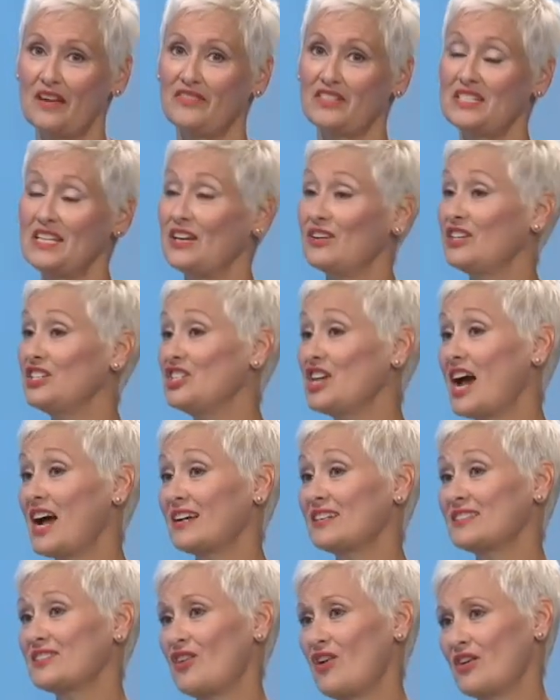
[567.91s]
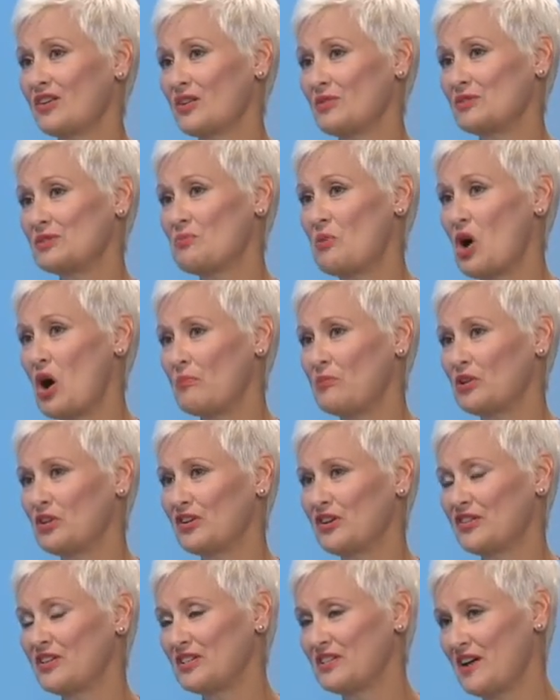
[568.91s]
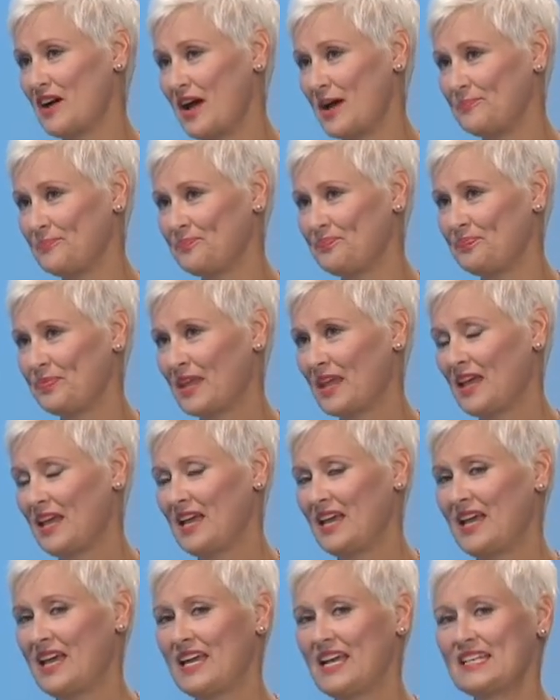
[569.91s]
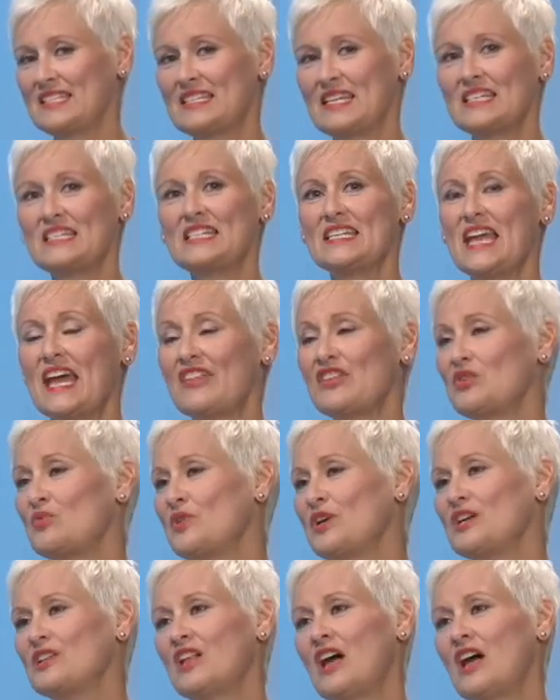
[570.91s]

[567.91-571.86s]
of a Terry Jacks song that was popular at the time. It said, "Together we